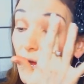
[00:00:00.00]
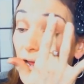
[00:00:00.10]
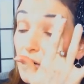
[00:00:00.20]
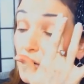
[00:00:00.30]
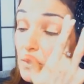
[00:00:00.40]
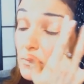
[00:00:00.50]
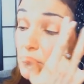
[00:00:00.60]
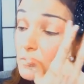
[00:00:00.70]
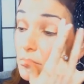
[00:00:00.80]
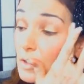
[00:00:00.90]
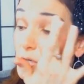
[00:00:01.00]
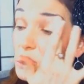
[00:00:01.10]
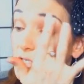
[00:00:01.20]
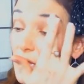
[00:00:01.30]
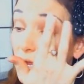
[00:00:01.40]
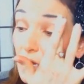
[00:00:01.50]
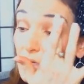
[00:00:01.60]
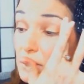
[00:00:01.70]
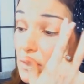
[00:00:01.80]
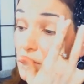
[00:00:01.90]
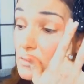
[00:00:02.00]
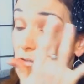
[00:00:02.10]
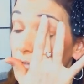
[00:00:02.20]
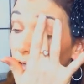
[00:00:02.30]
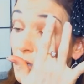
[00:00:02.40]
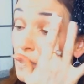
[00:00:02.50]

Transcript: I don't know. Maybe we should take a consensus.